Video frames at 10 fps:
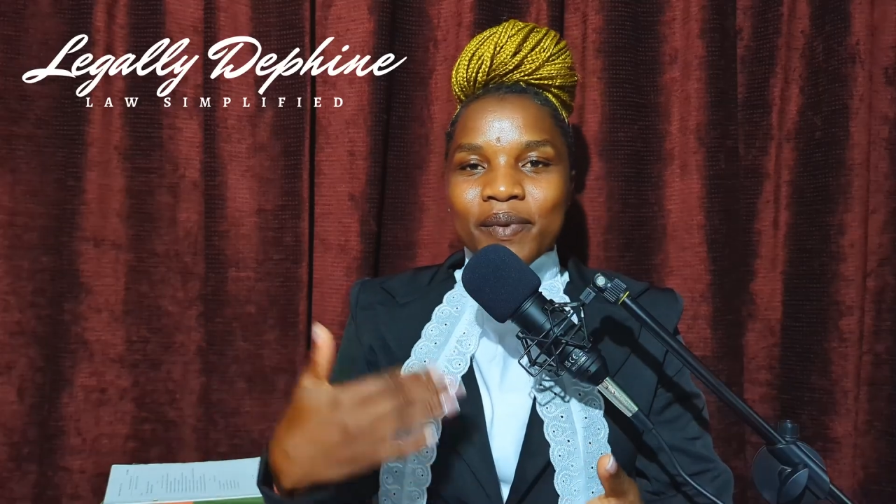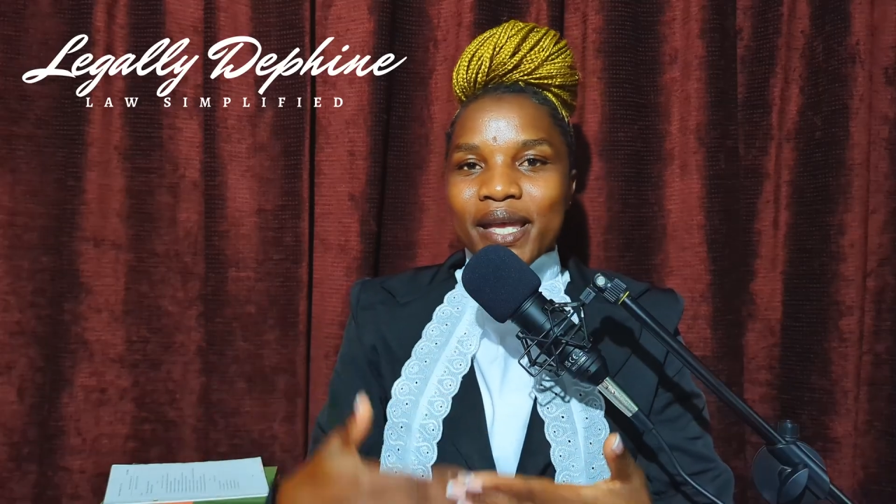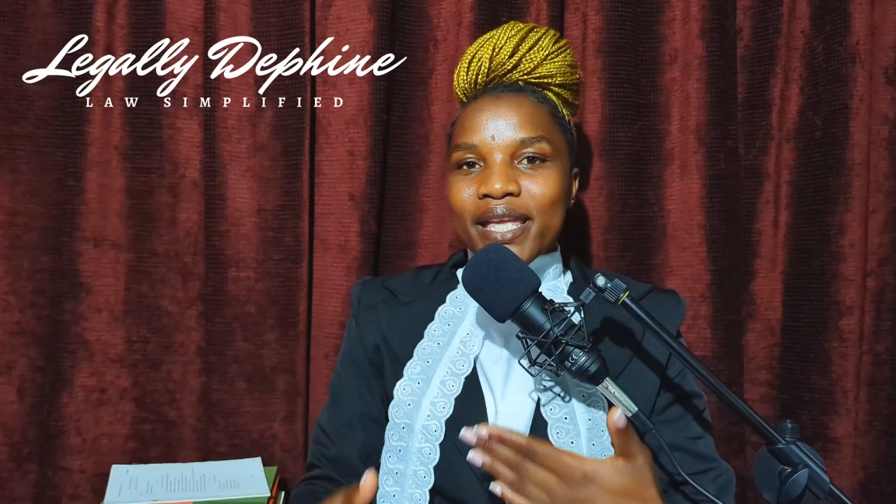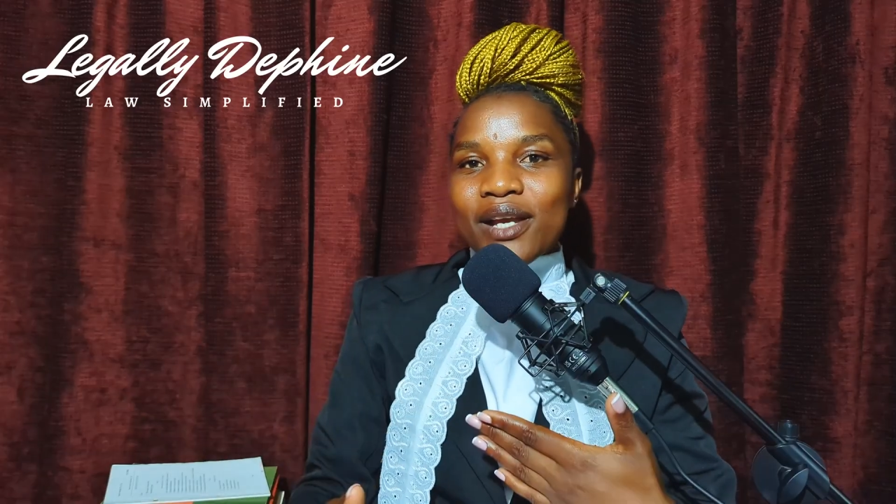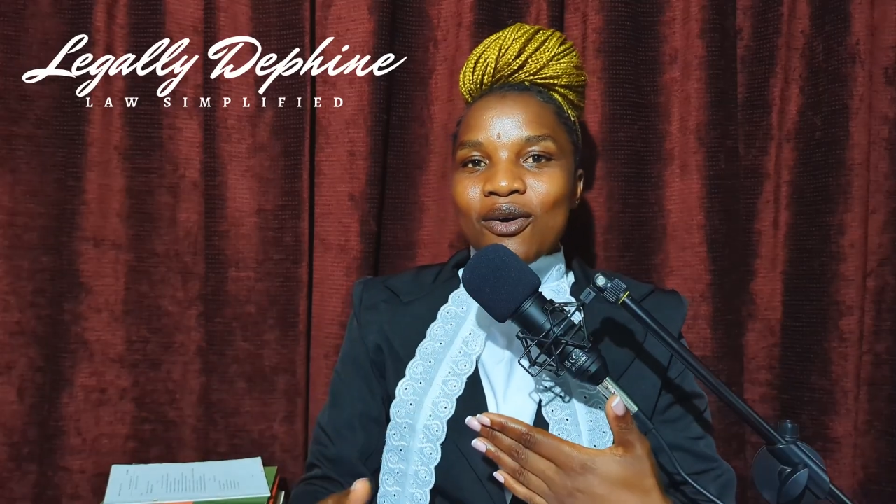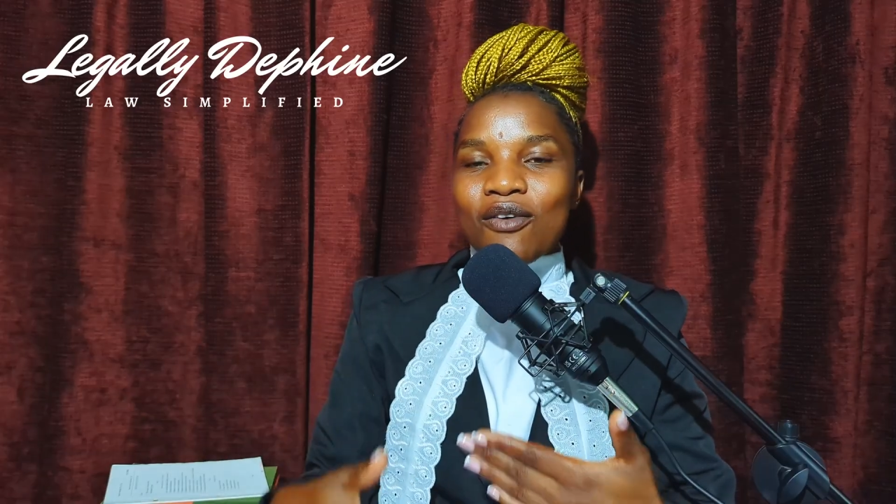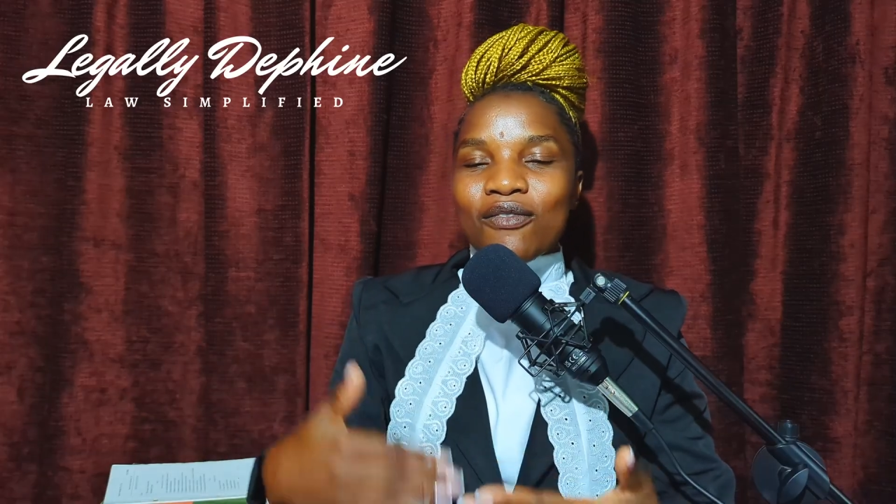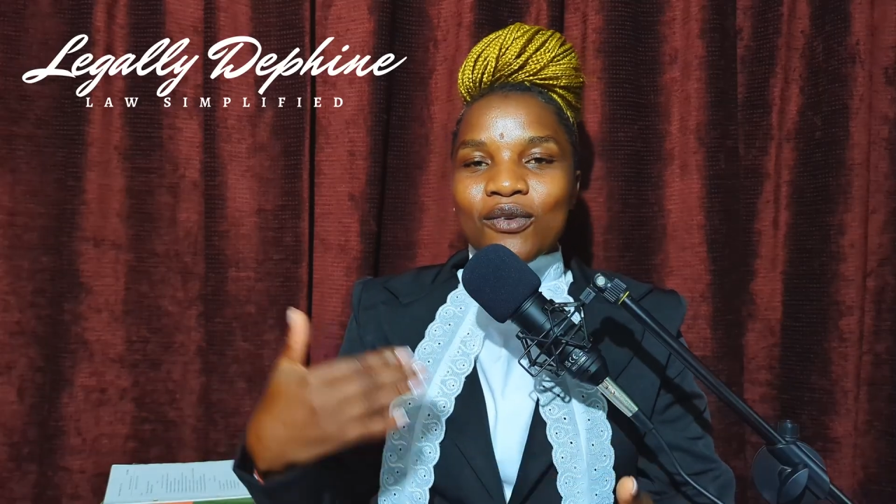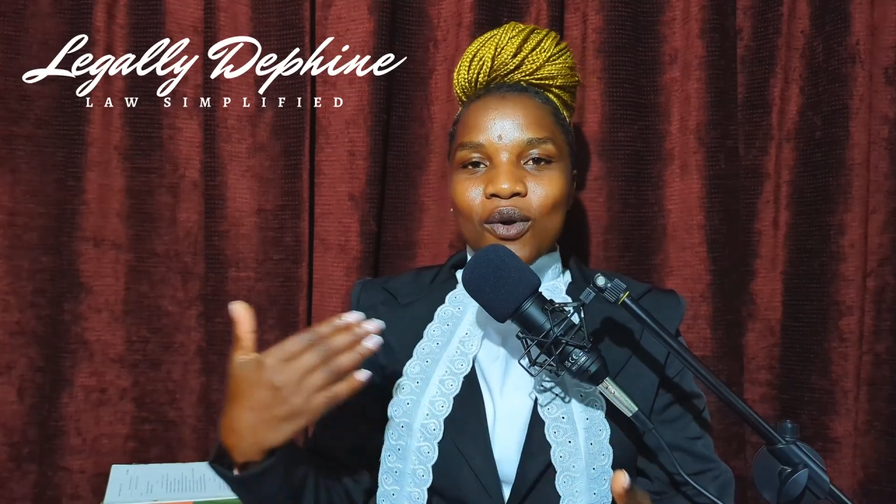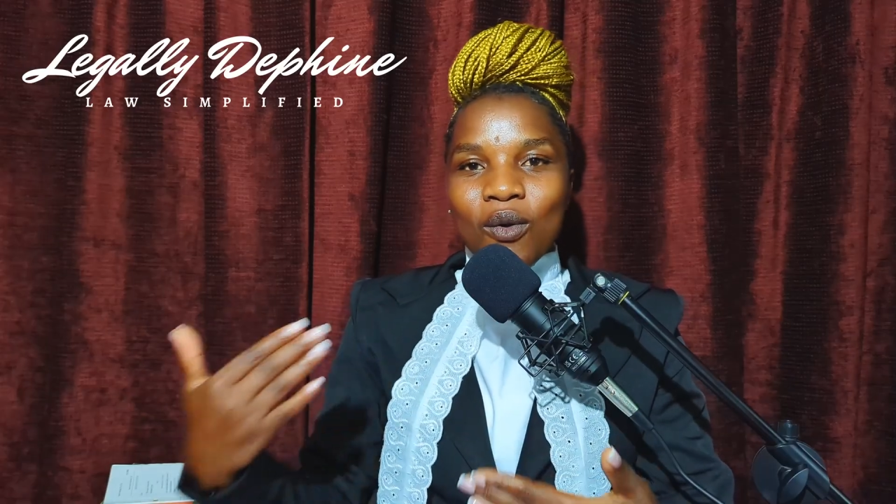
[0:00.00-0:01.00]
paying of
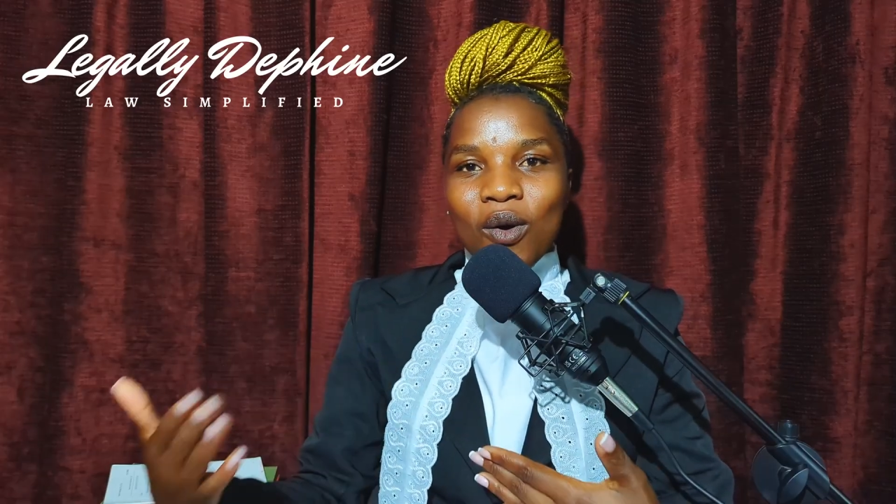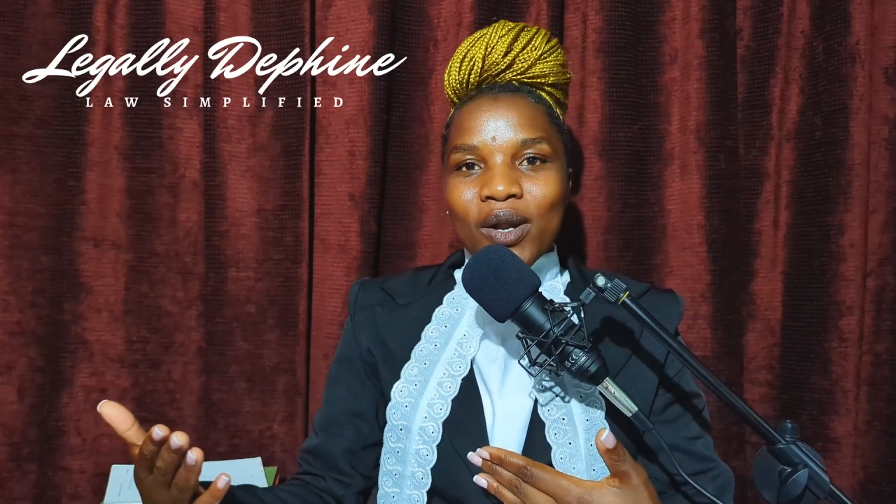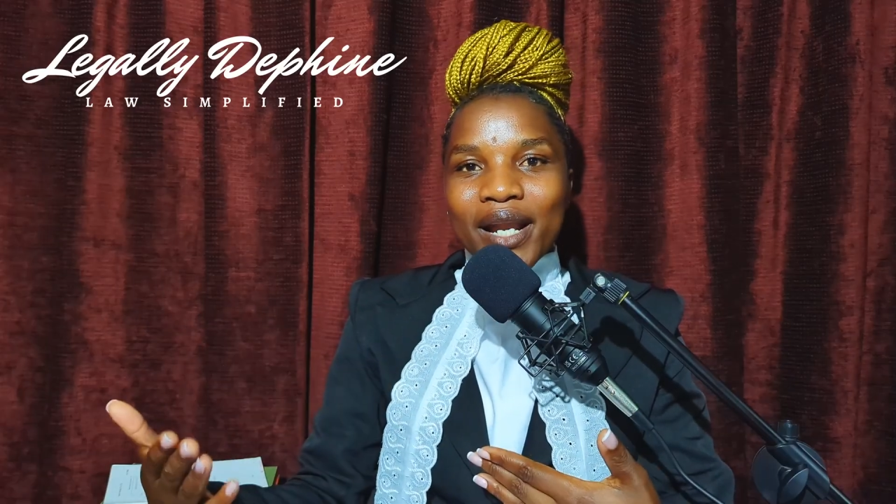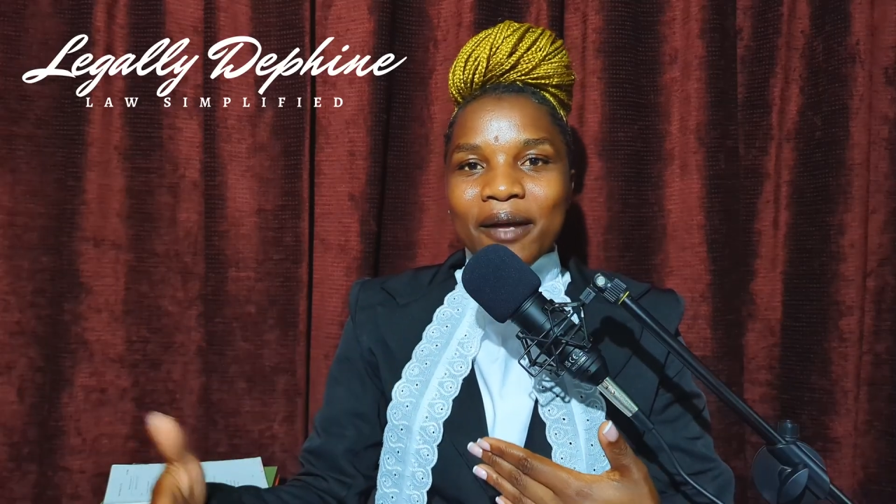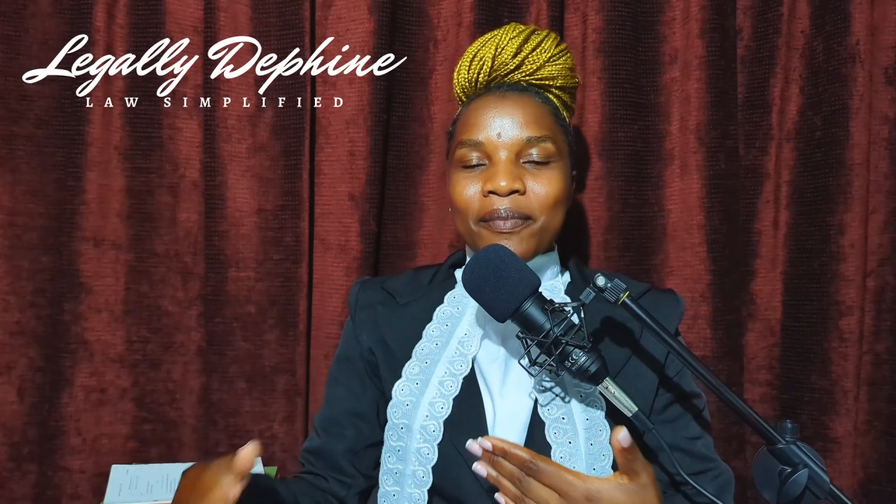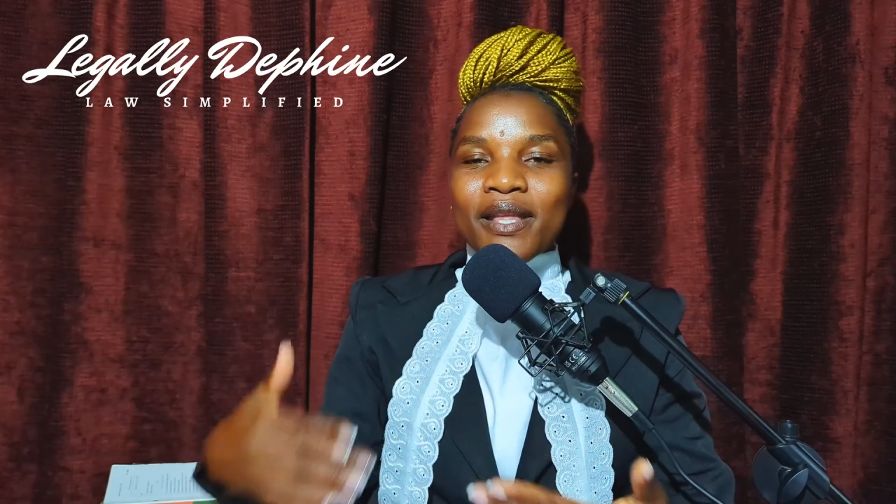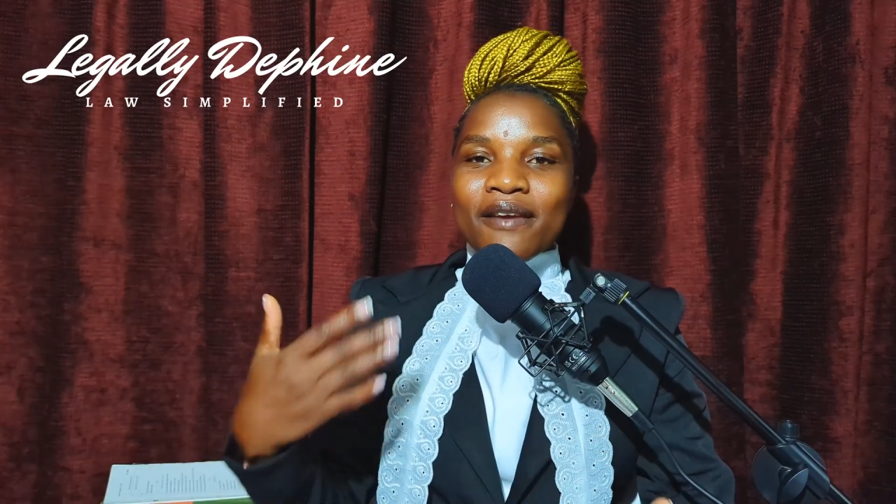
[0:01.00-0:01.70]
lobola,